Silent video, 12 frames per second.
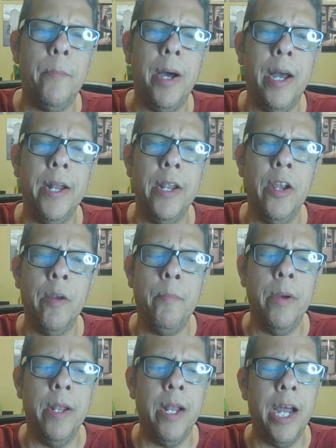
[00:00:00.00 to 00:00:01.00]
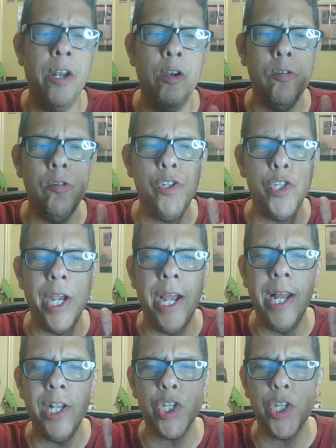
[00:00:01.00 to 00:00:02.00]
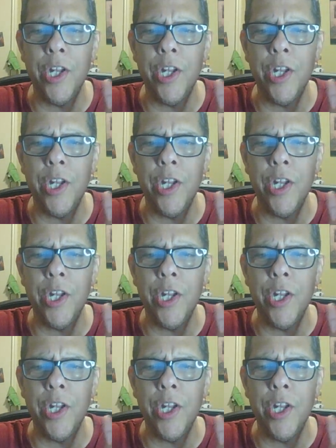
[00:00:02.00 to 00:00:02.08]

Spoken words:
pot here, but I know jazz